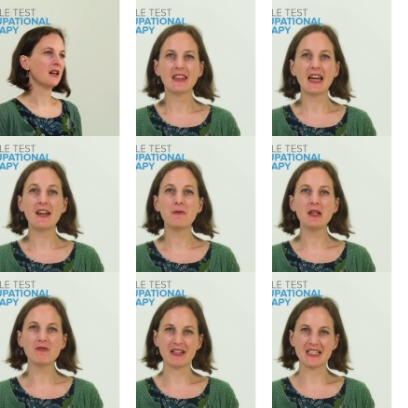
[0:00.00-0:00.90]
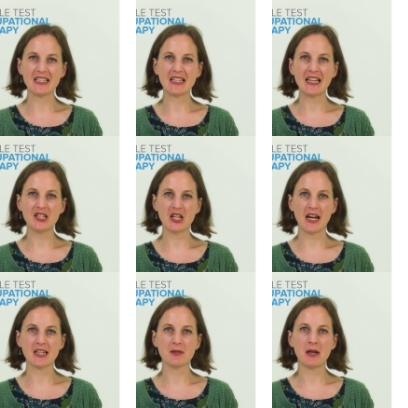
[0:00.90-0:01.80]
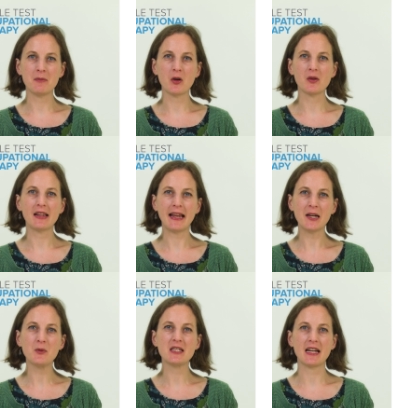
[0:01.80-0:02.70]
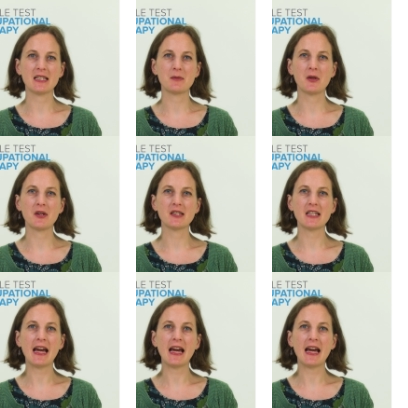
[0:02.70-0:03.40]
They have been written and checked by both language experts